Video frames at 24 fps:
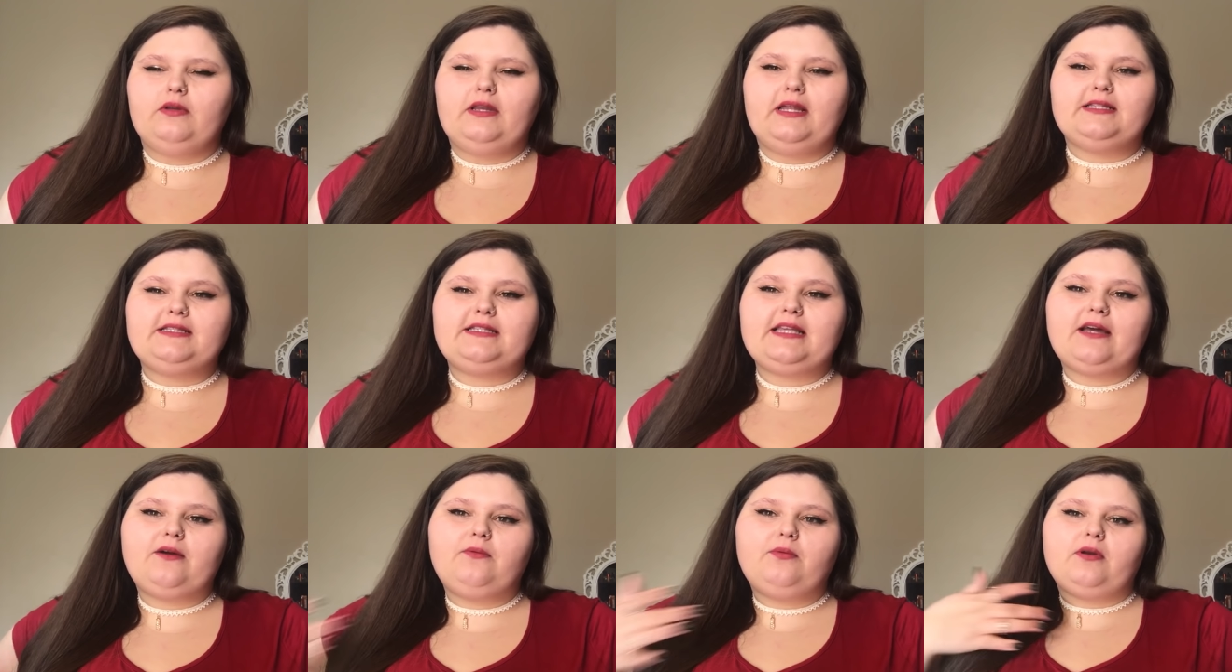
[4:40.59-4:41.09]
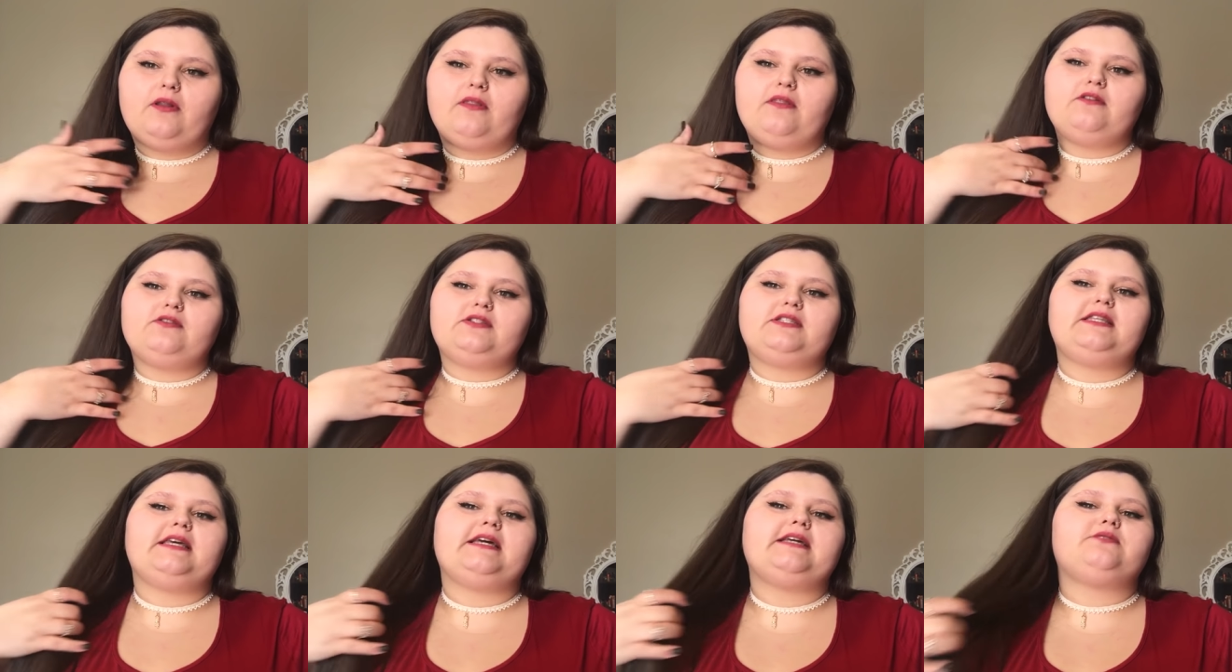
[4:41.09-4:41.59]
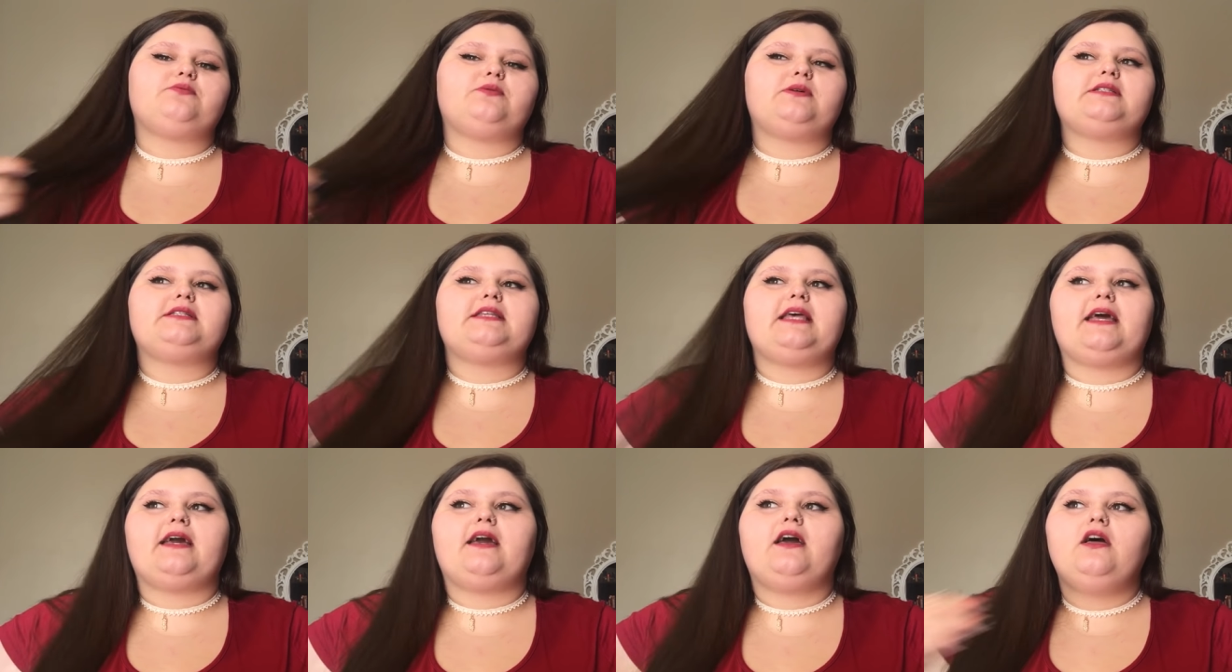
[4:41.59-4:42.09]
It's like one of those things where it's
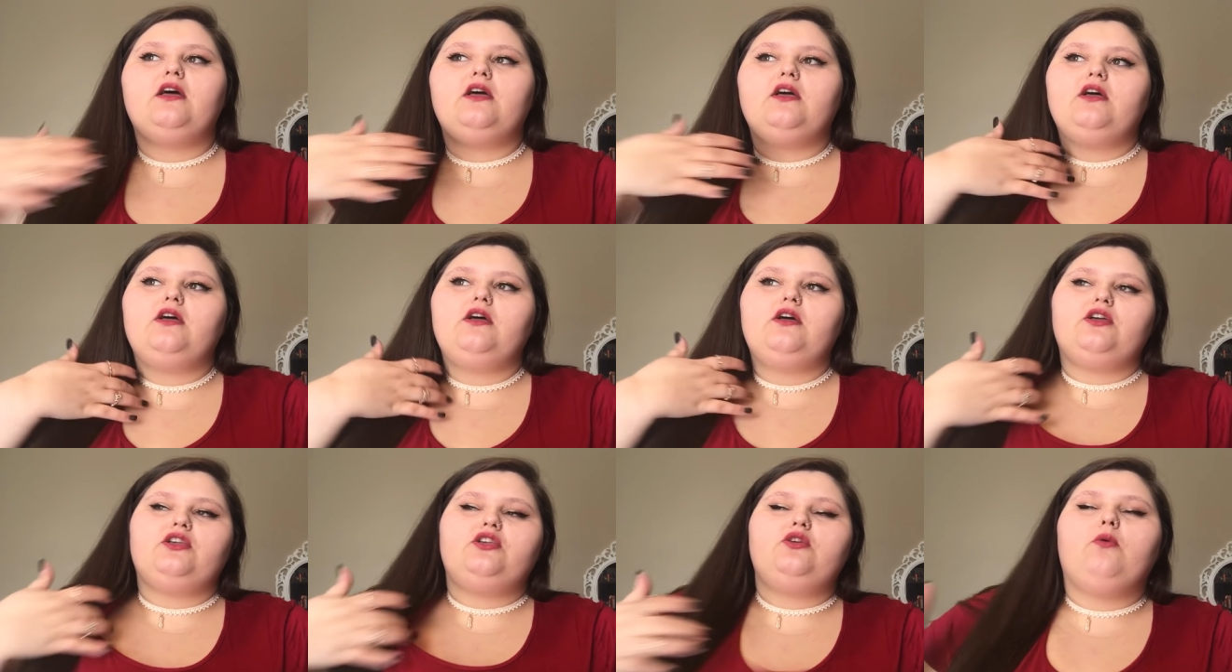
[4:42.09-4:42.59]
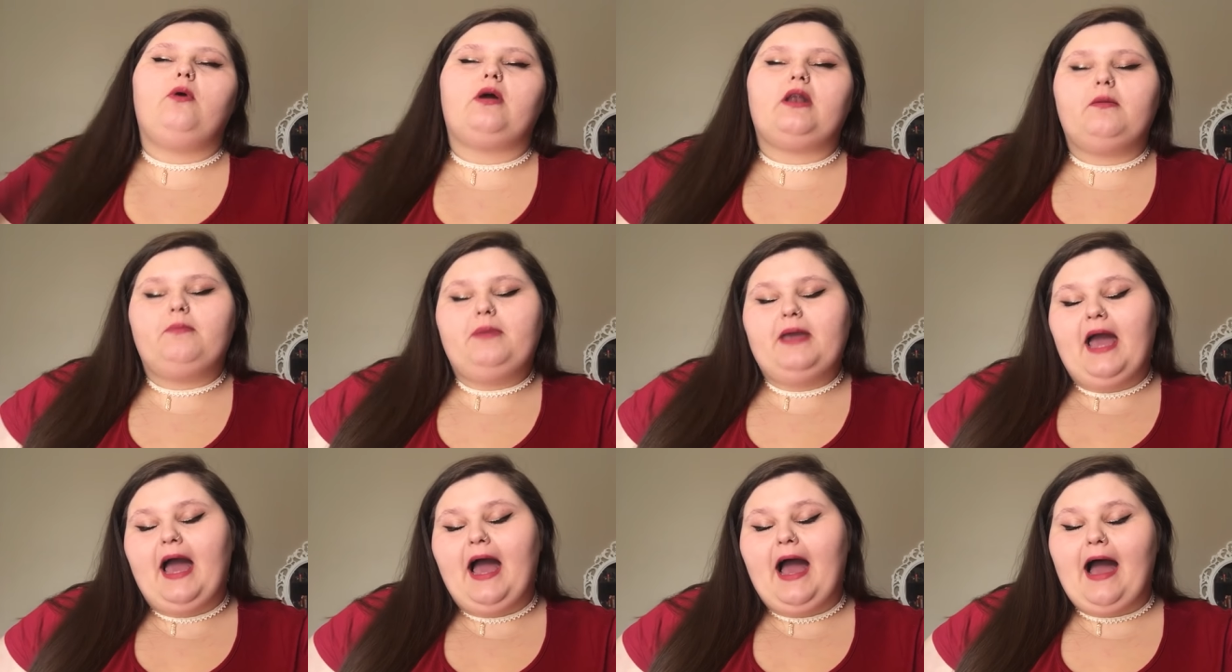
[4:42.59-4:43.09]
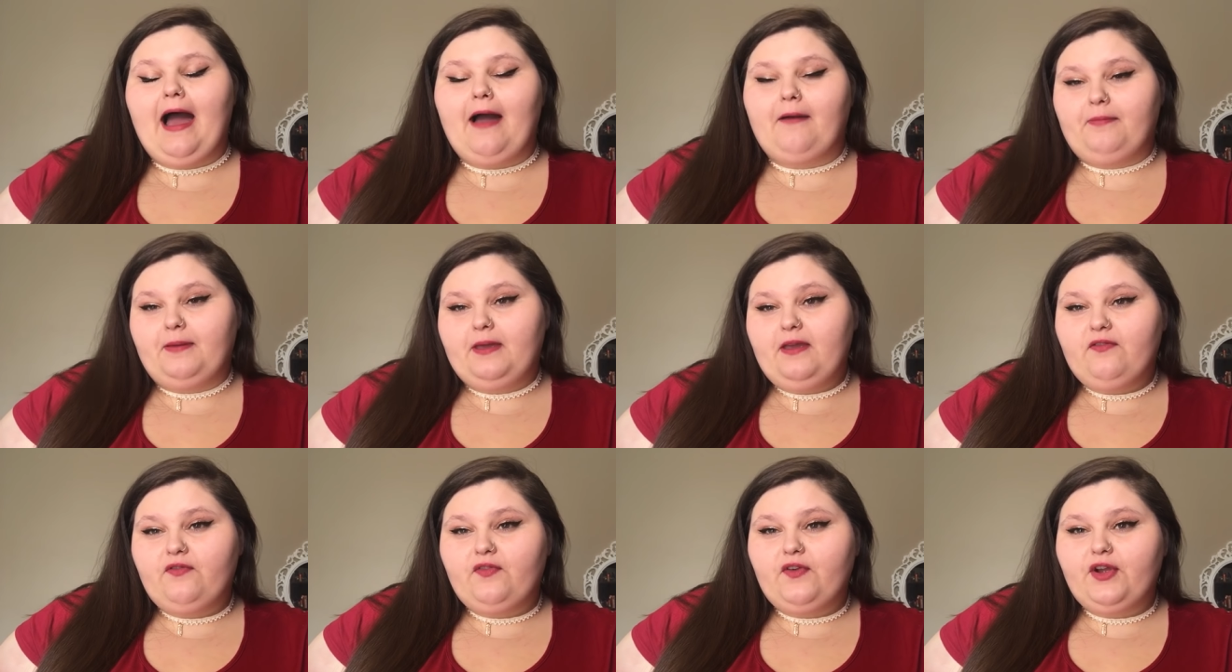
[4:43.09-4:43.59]
like, you want to be
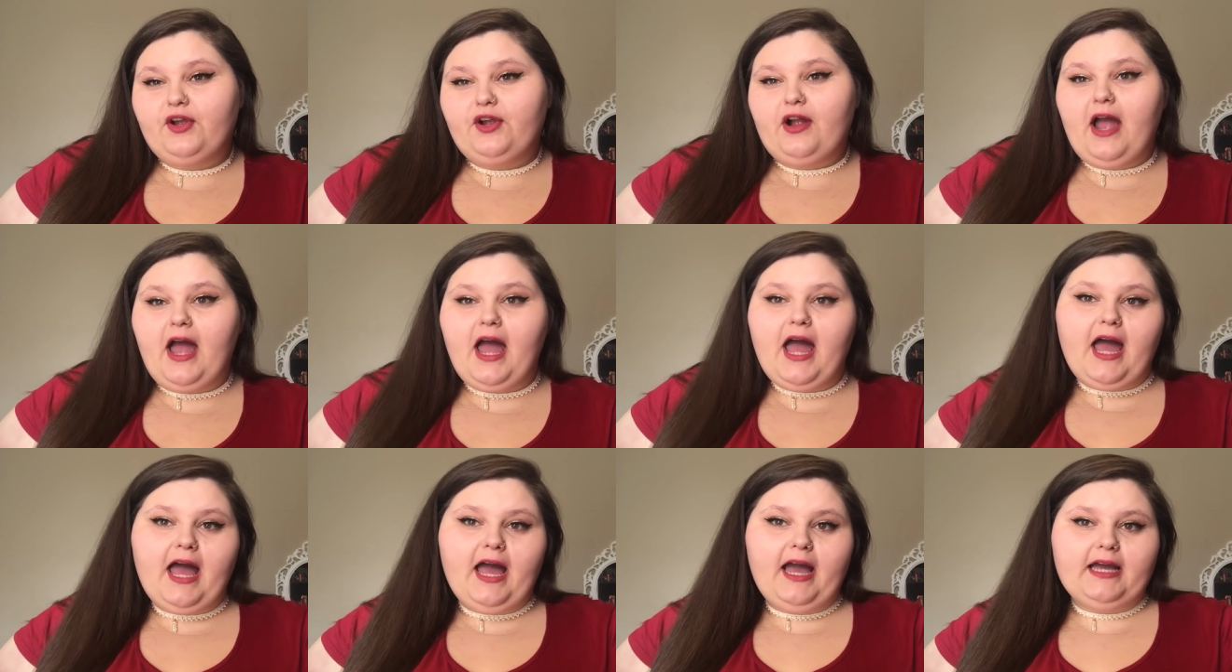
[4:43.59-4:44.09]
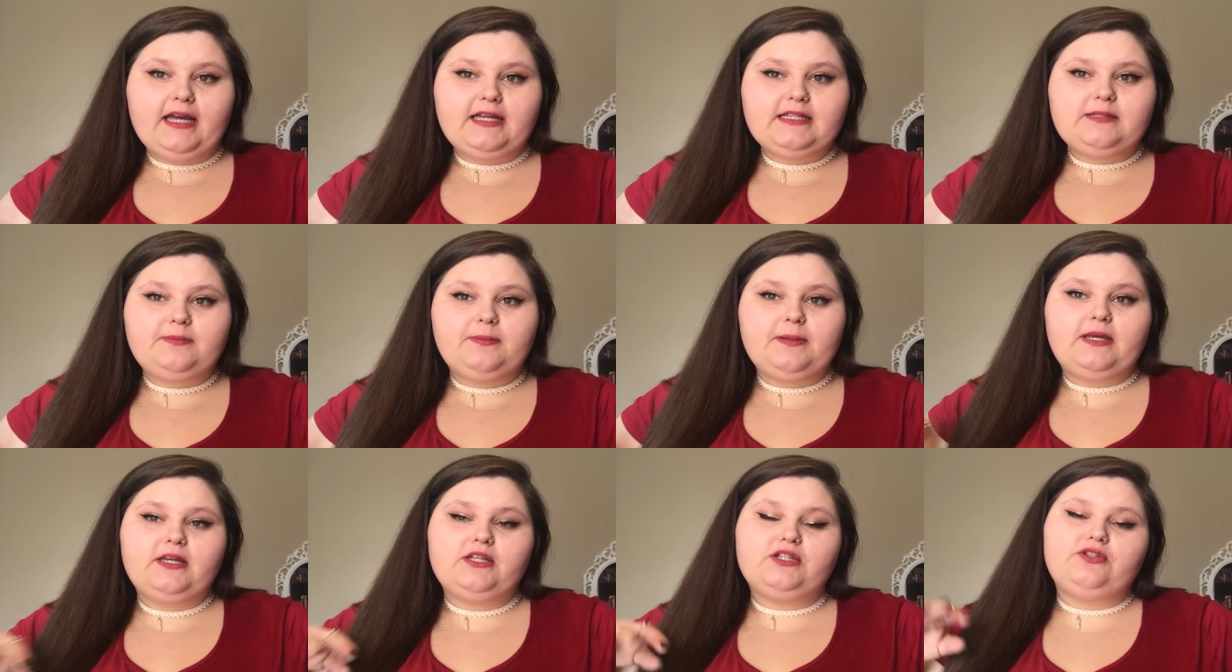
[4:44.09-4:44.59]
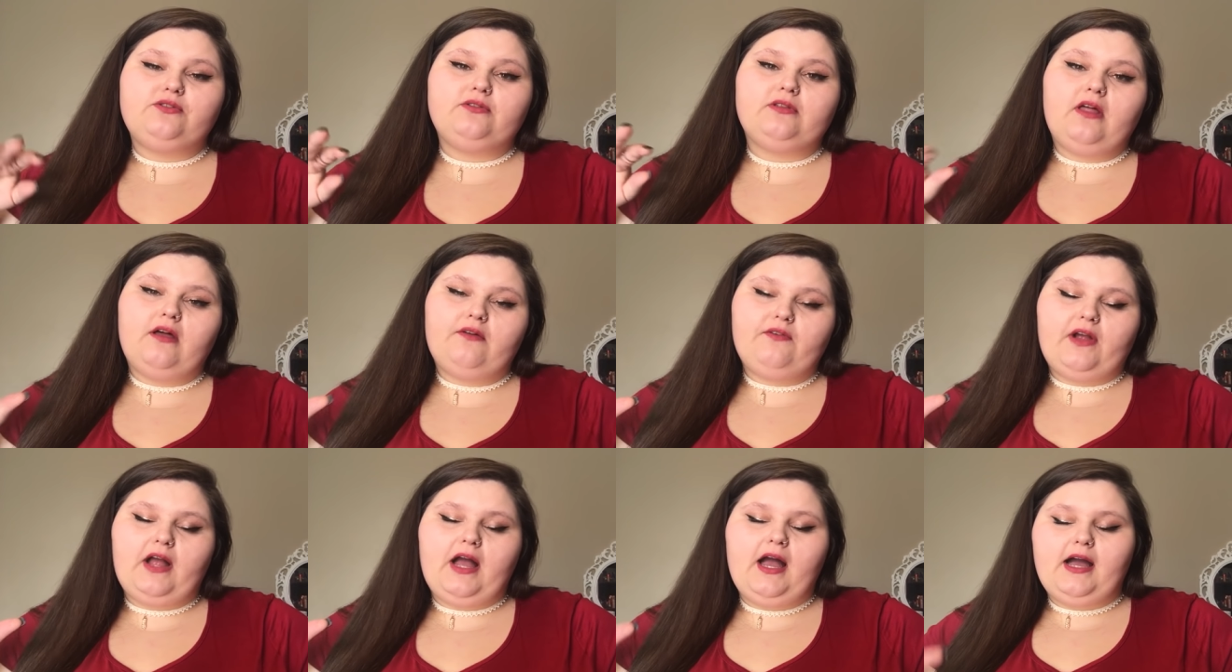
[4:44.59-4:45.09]
happy for your ex because you
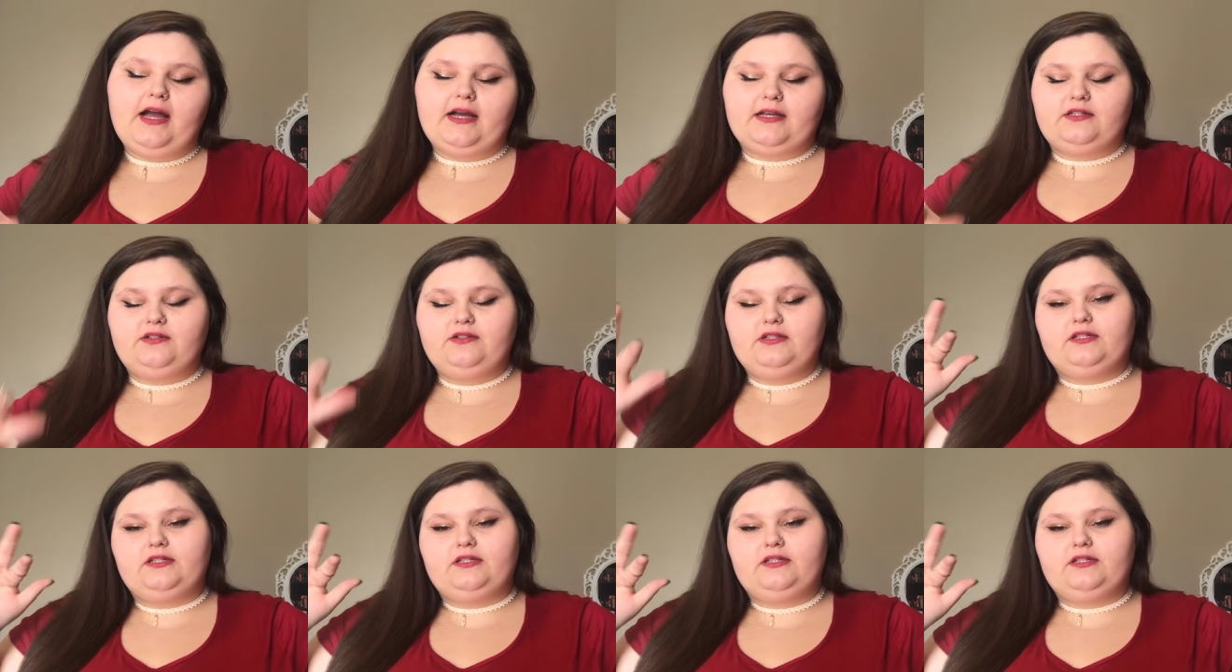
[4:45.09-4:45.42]
love your ex,